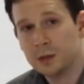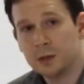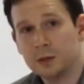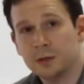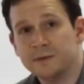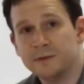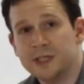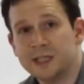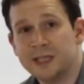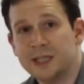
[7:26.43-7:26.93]
Now
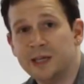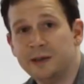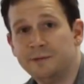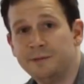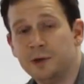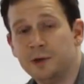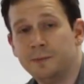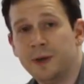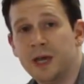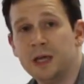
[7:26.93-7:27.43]
obviously
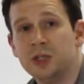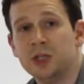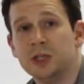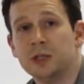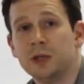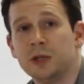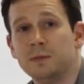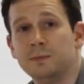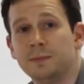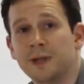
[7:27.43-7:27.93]
if your
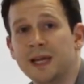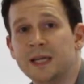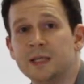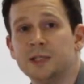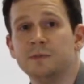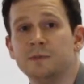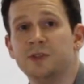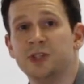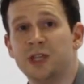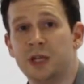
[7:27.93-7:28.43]
patient
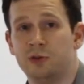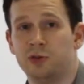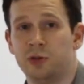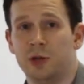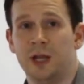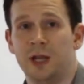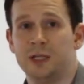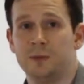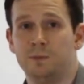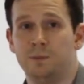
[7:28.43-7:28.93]
complains of
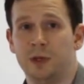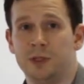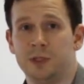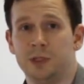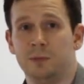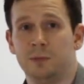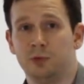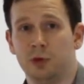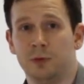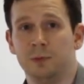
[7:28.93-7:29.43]
centralized
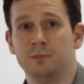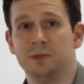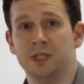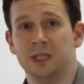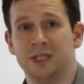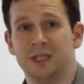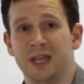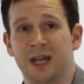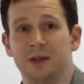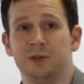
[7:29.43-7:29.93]
buttock problems,
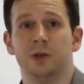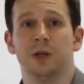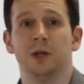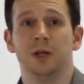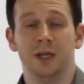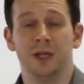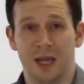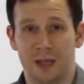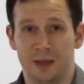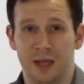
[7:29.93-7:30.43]
etc.,
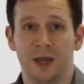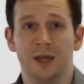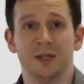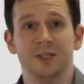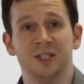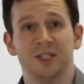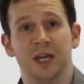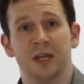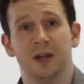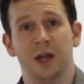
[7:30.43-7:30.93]
get their
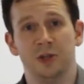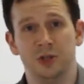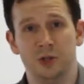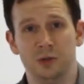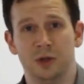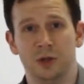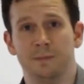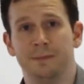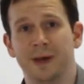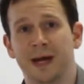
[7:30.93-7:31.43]
consent and
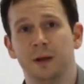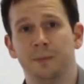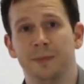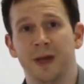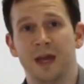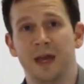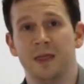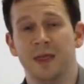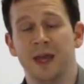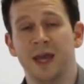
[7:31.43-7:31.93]
you can
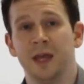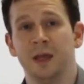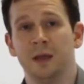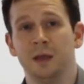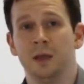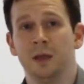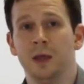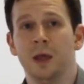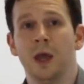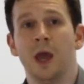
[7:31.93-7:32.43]
palpate there.
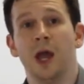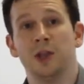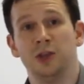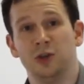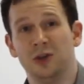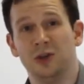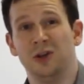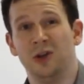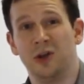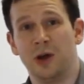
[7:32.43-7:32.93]
And
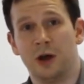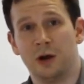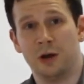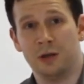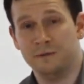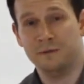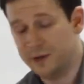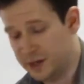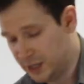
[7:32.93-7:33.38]
you can look at our other